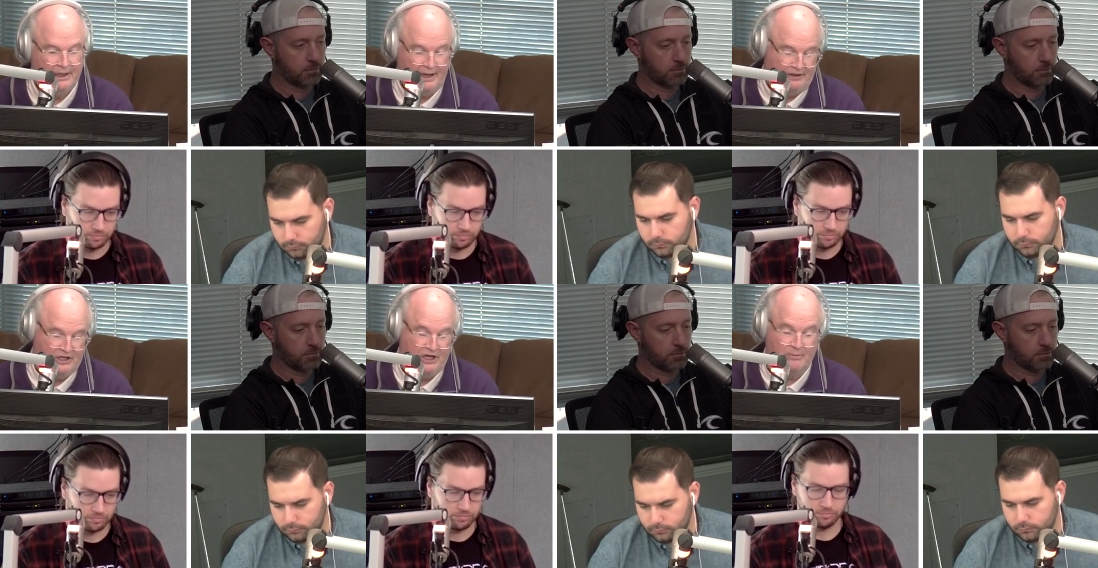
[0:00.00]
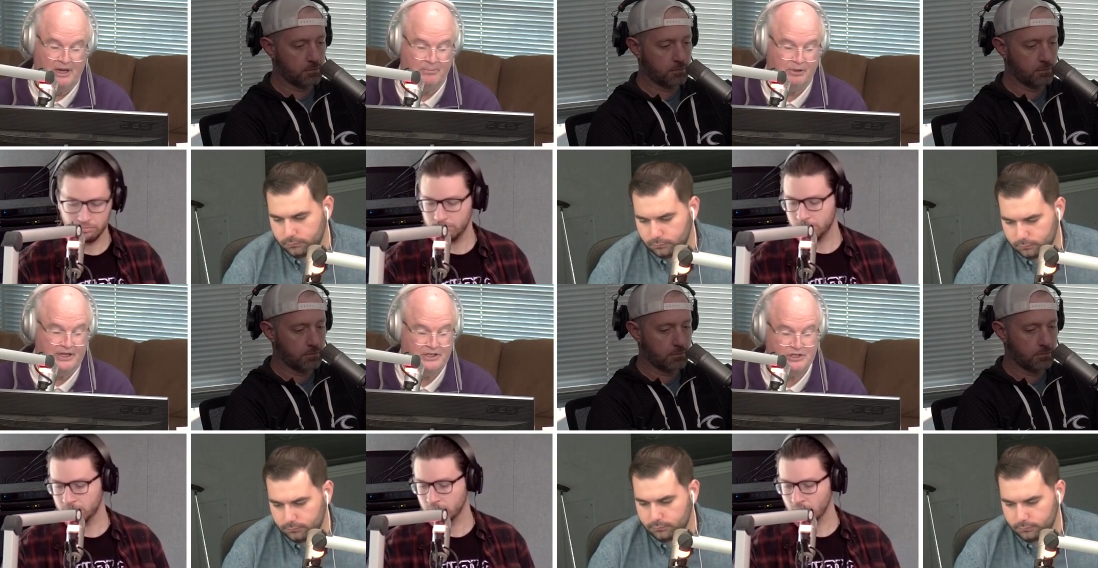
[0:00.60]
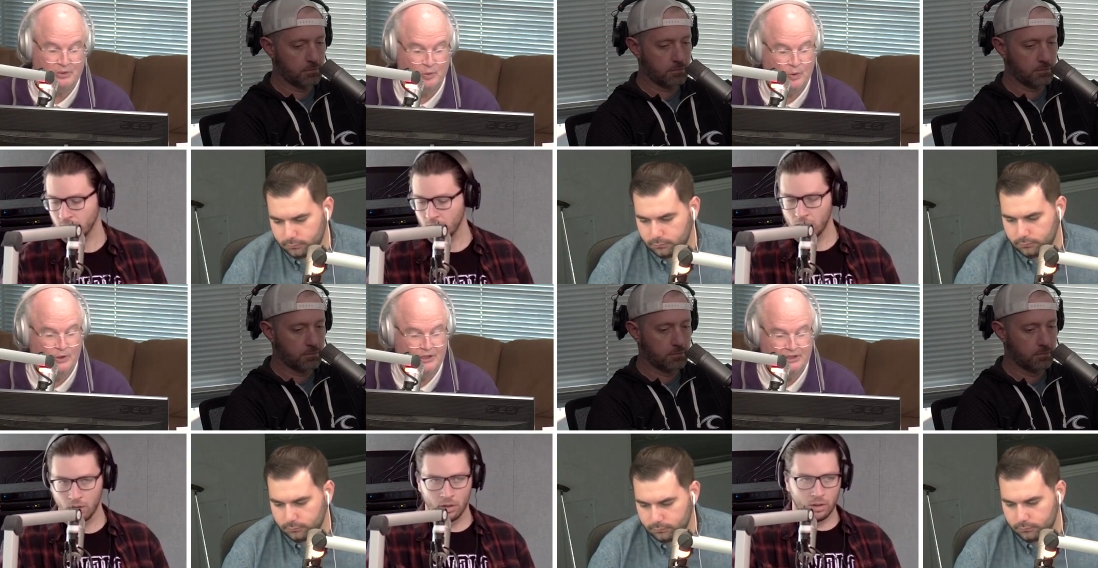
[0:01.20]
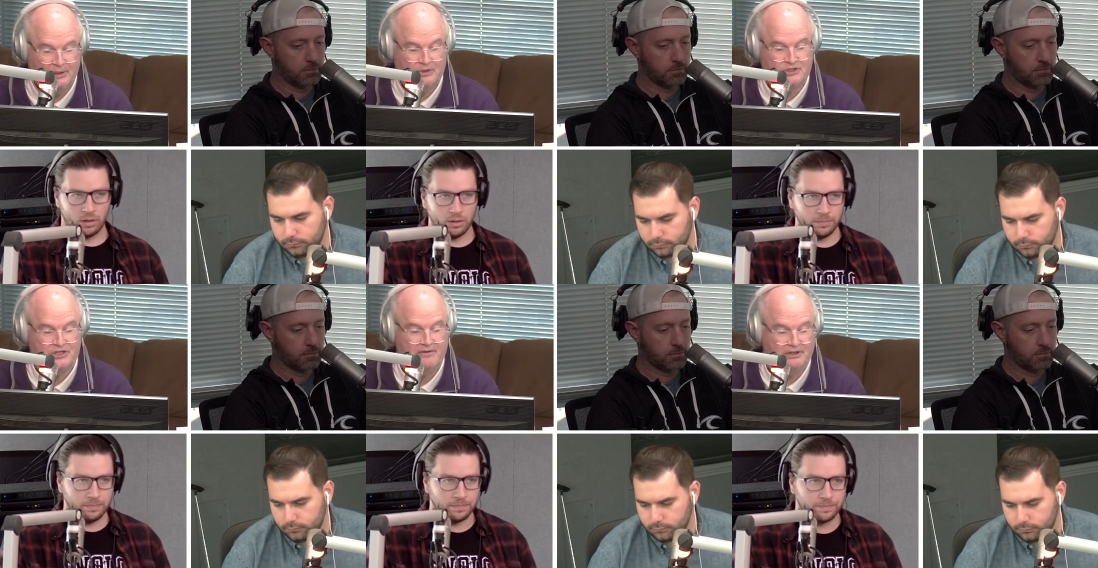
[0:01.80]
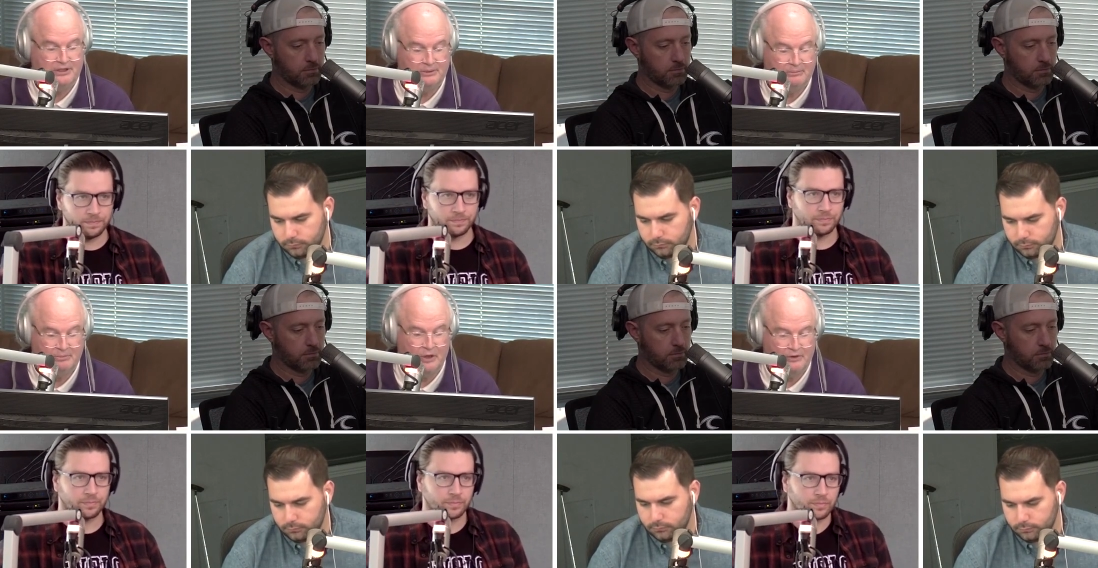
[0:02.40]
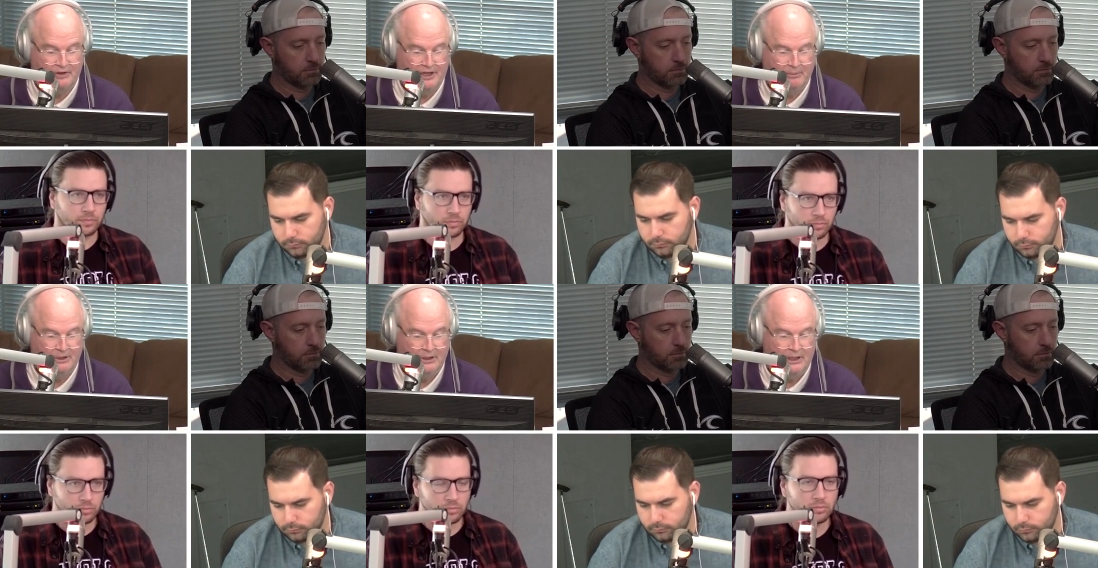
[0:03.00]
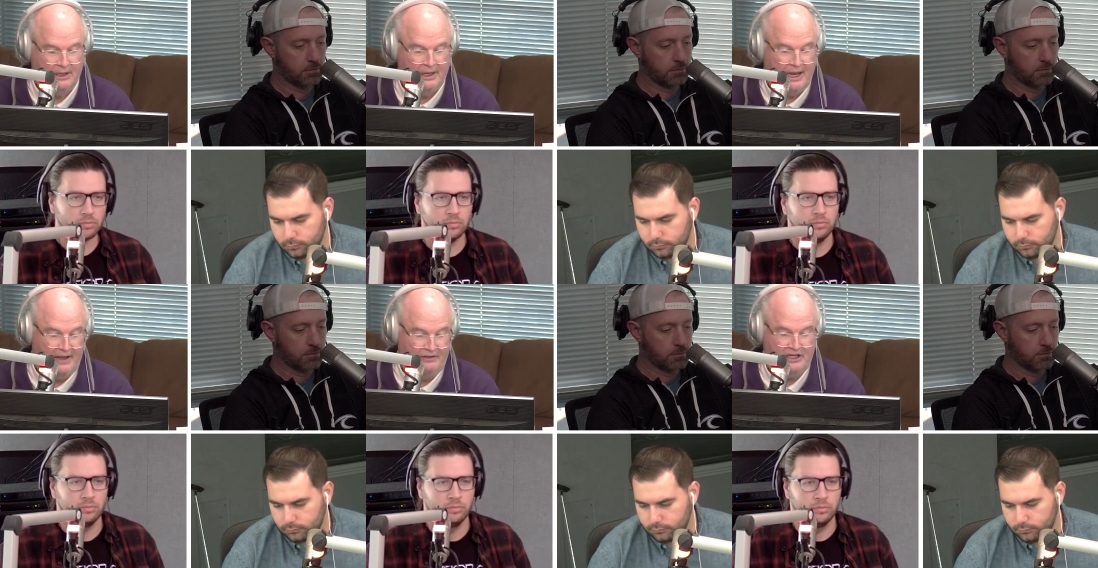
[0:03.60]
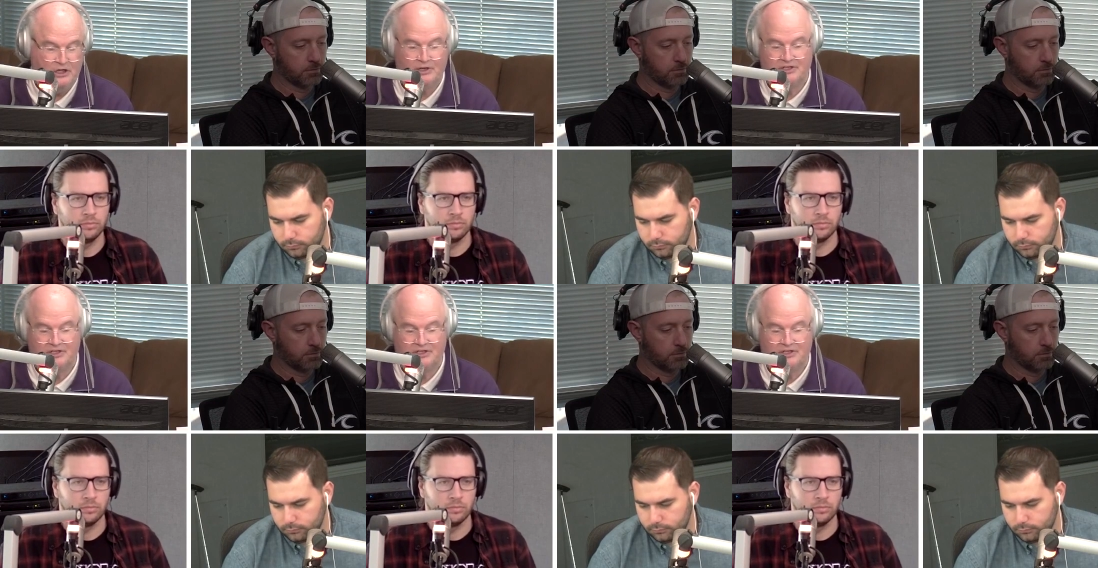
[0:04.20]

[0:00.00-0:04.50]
Speaker 1: I think you can make plays on Ward, number seven. Both of them. I think you could